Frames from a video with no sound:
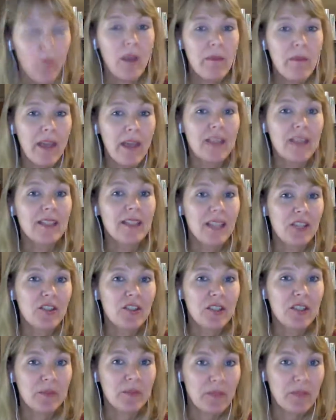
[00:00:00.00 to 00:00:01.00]
we may
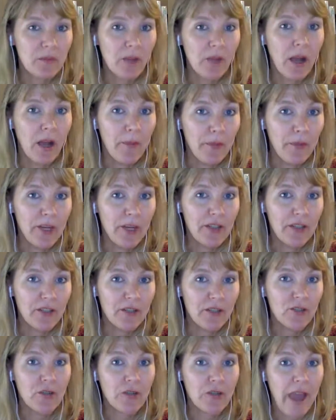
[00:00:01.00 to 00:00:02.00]
teach them some comprehension
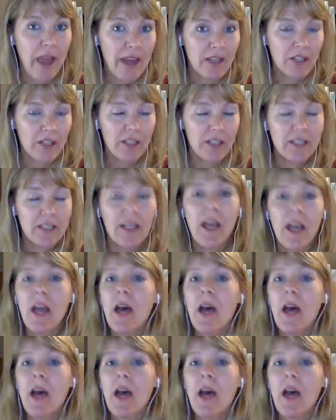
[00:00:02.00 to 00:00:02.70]
strategies,